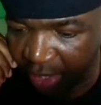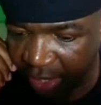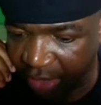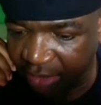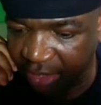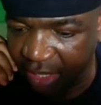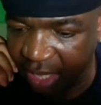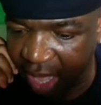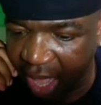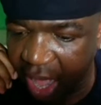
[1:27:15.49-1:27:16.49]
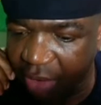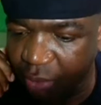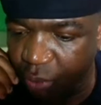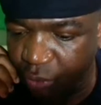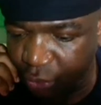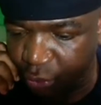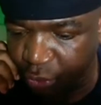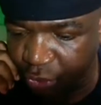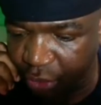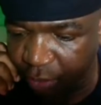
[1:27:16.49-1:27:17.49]
Hence, they are
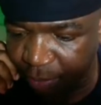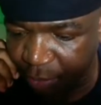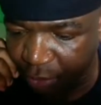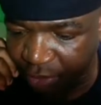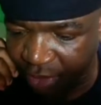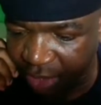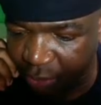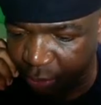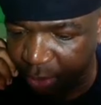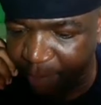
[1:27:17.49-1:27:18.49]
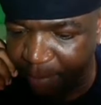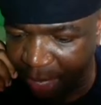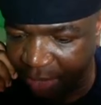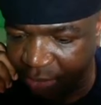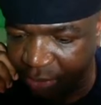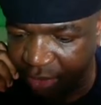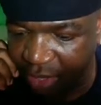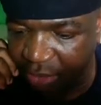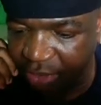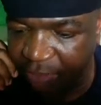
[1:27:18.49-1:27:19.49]
unconstitutional because they were made
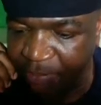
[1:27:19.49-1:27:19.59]
without